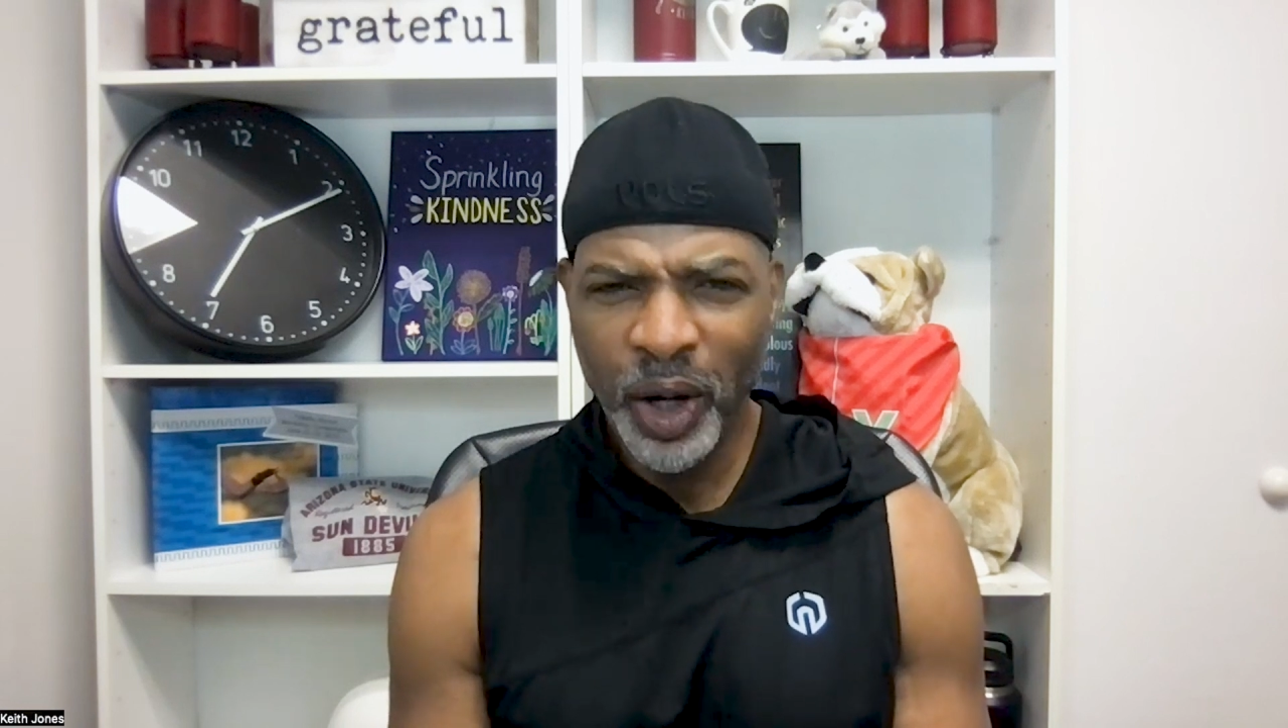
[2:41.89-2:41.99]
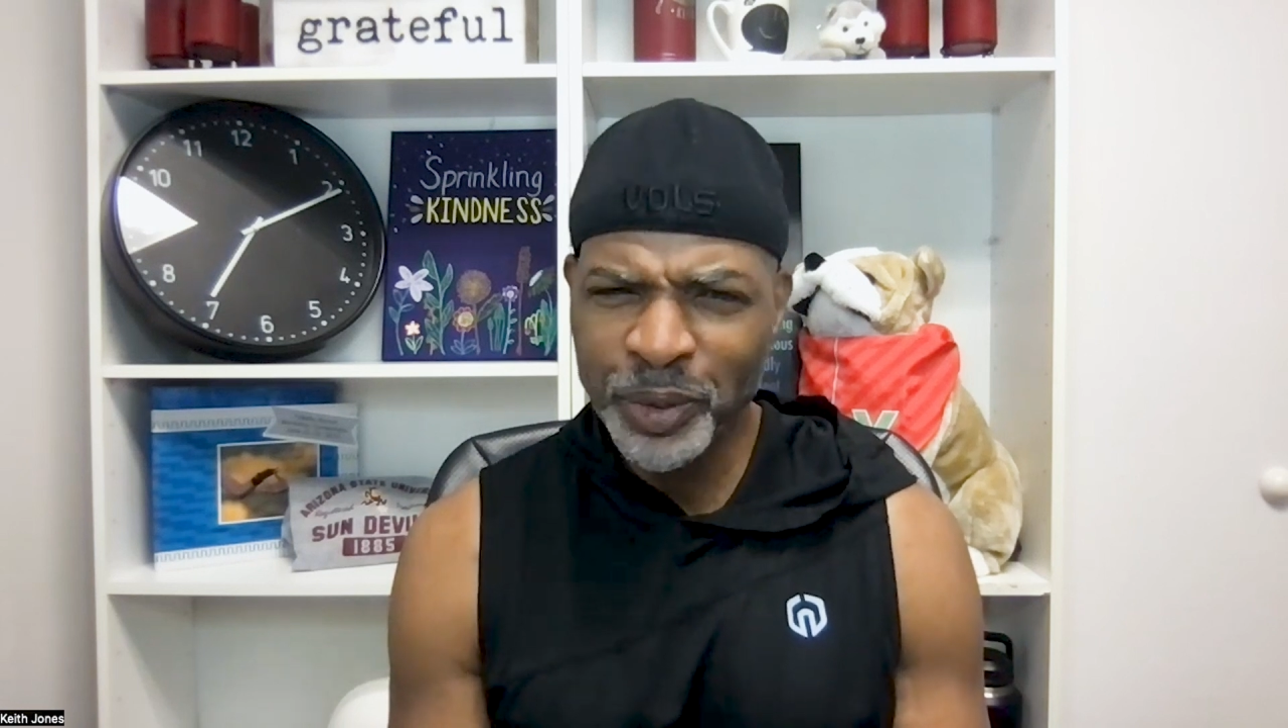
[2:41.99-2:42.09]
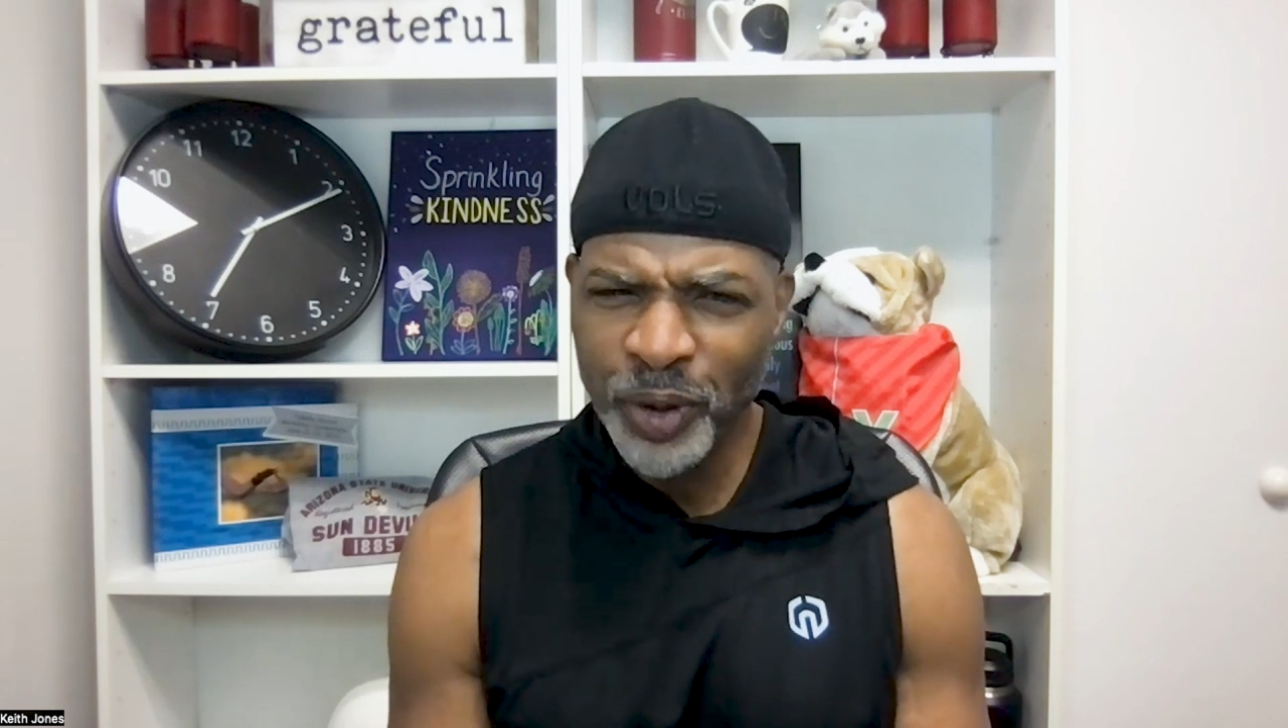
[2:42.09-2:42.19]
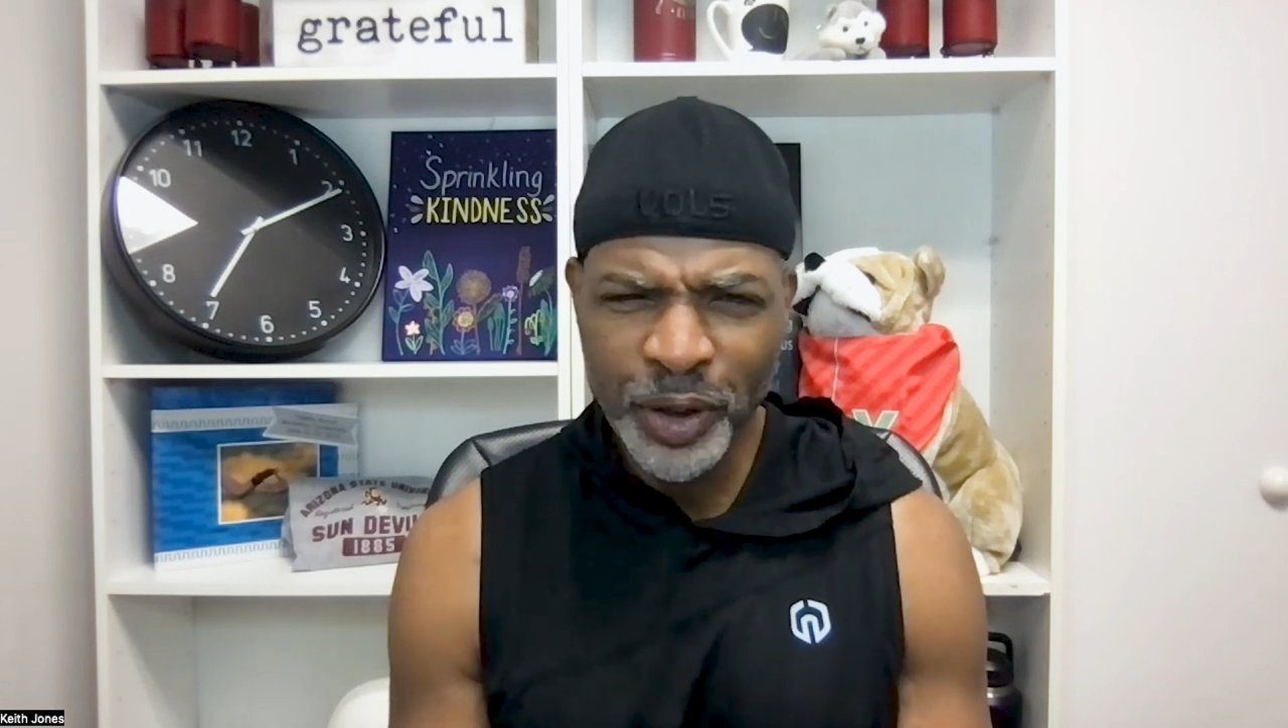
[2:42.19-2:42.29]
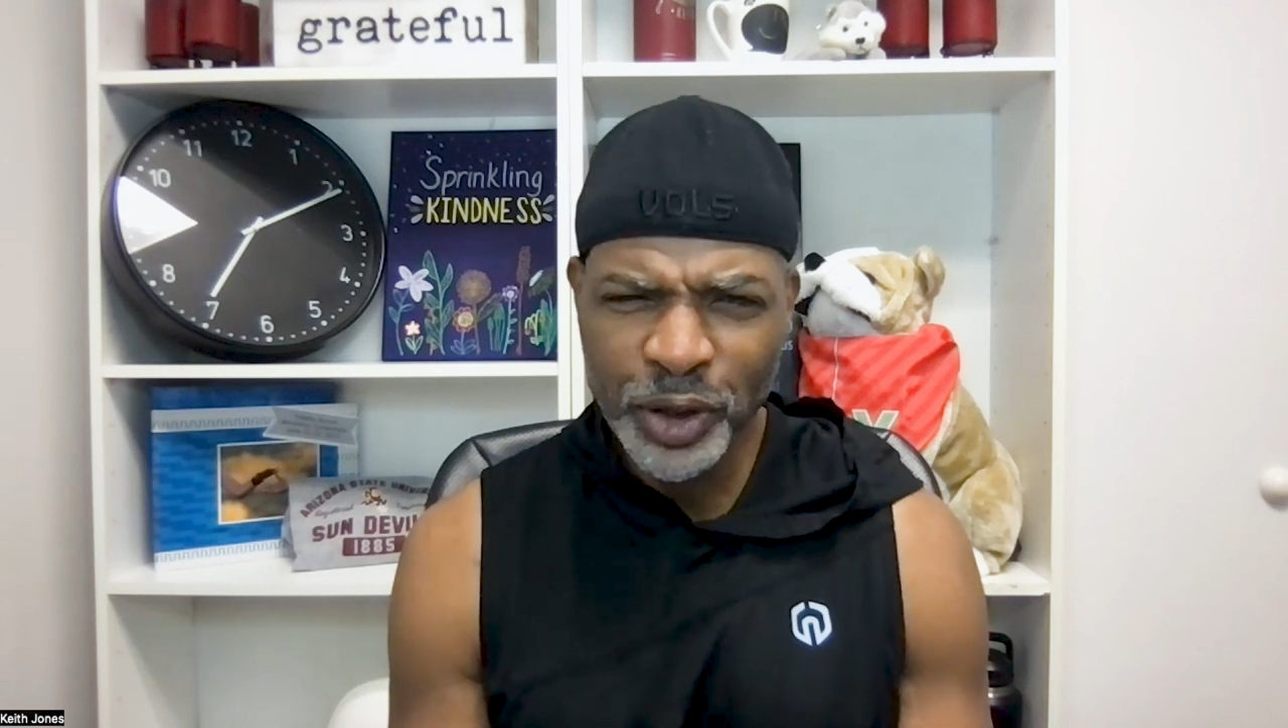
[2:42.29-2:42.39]
I'm
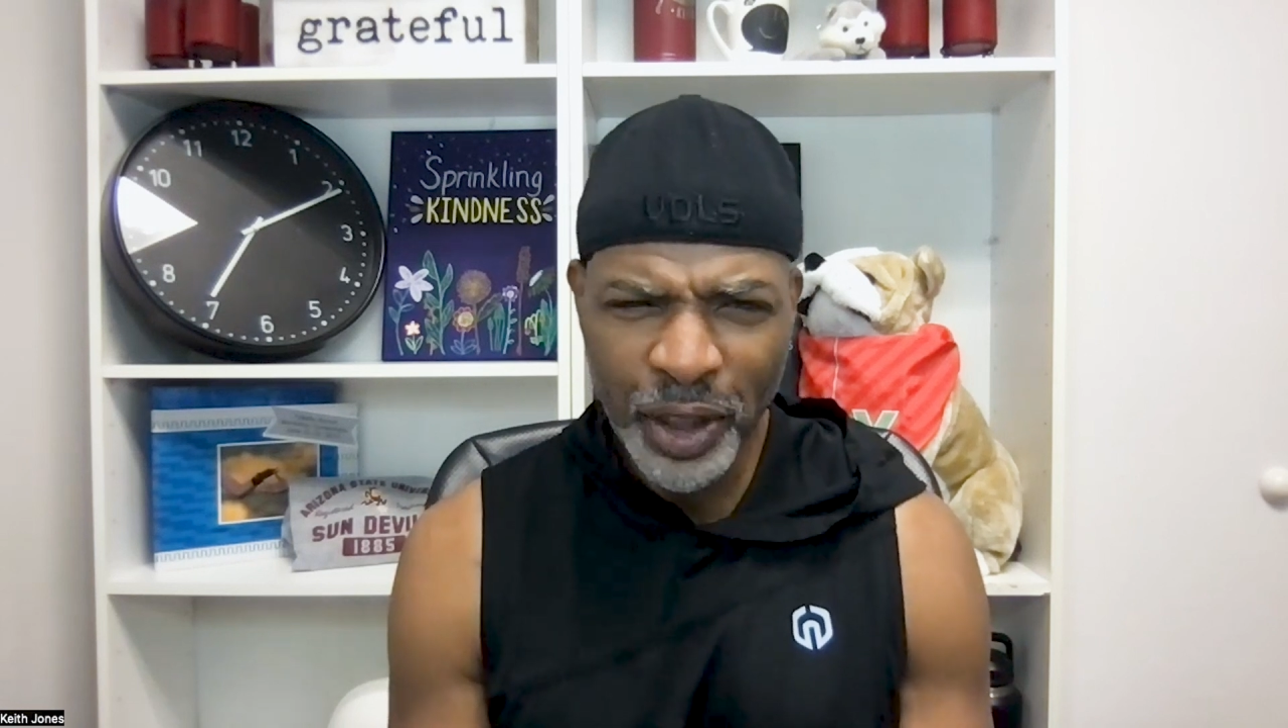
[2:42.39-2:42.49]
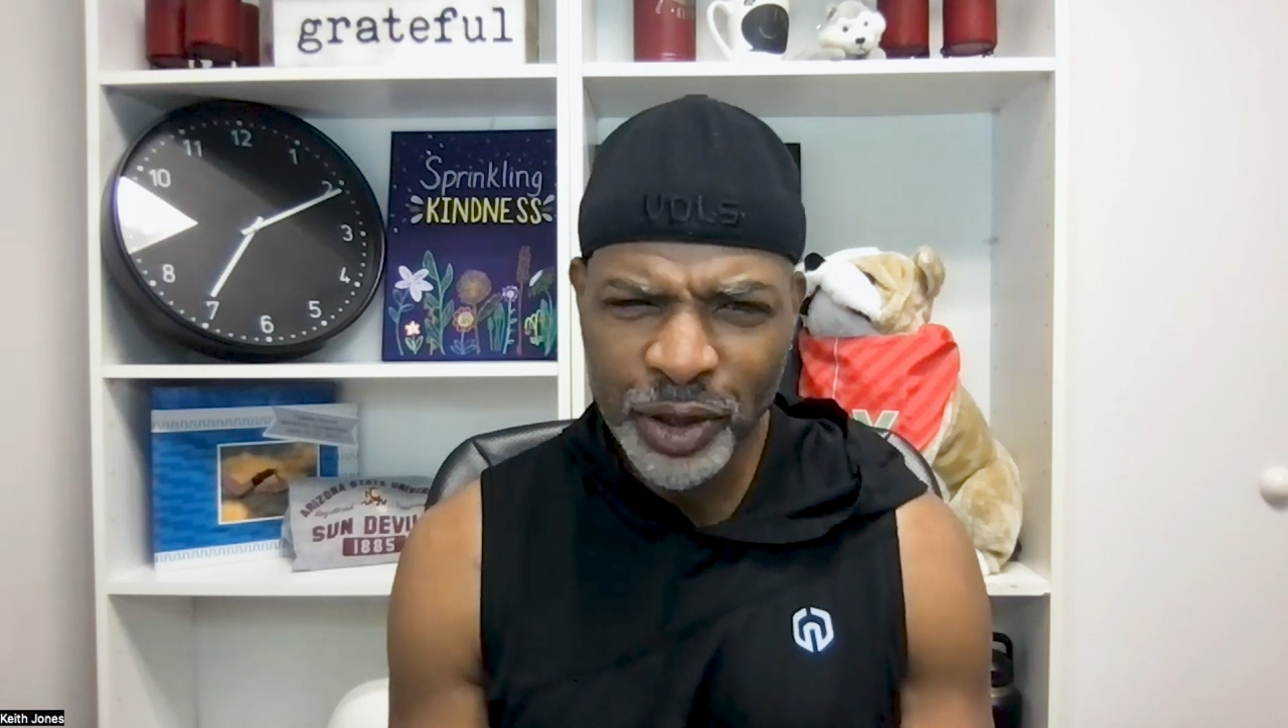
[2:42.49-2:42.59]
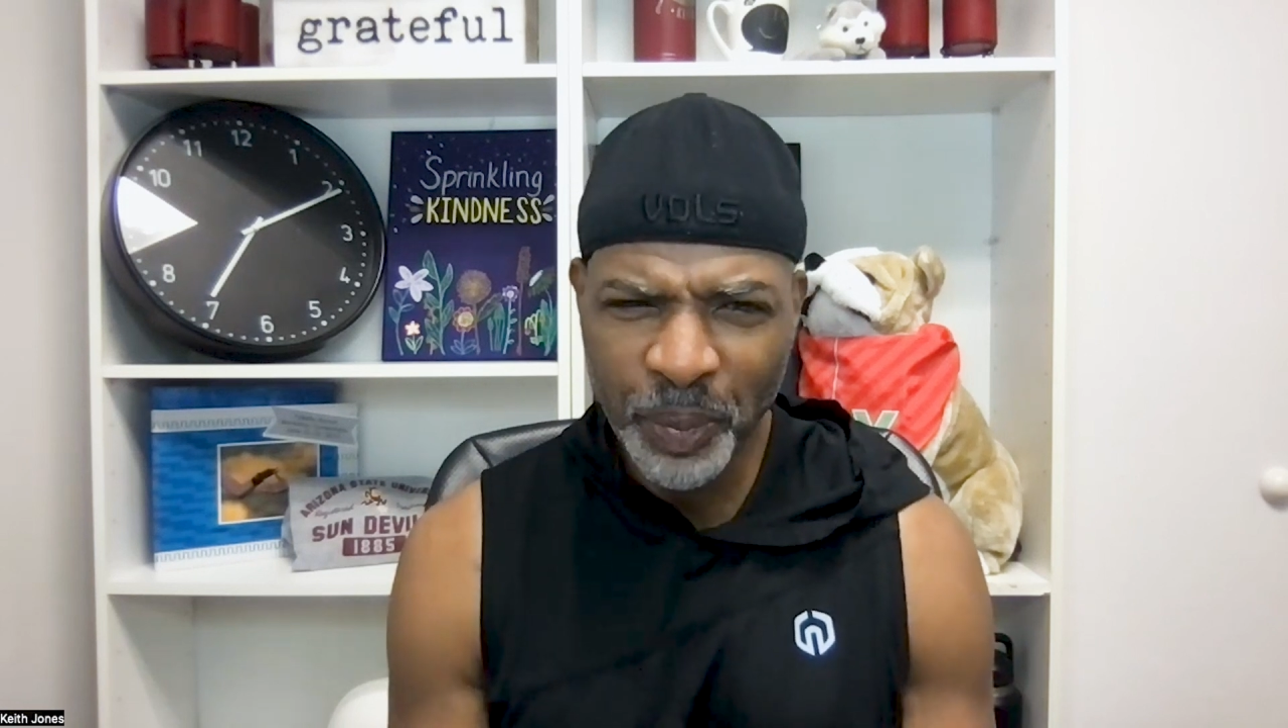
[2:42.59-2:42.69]
trying to change